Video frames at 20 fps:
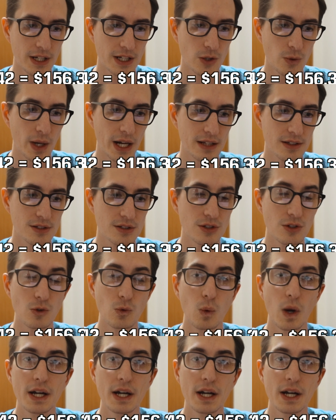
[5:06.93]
equates to